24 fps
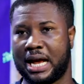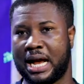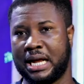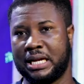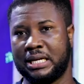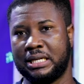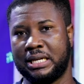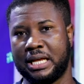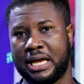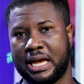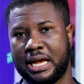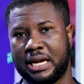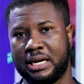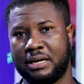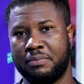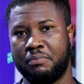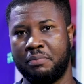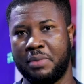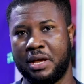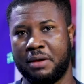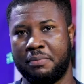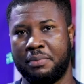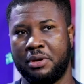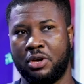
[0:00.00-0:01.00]
and then
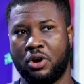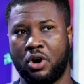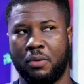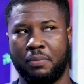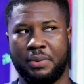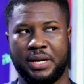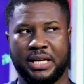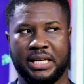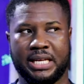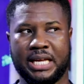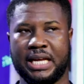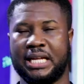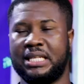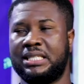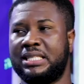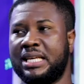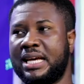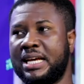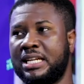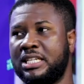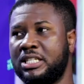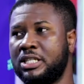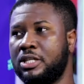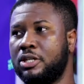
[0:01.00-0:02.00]
may be
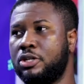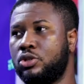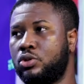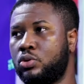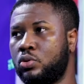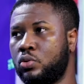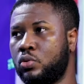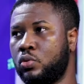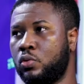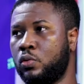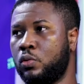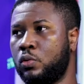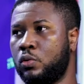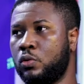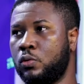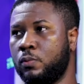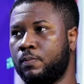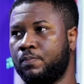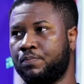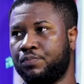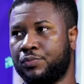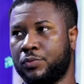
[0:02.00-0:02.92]
obligated to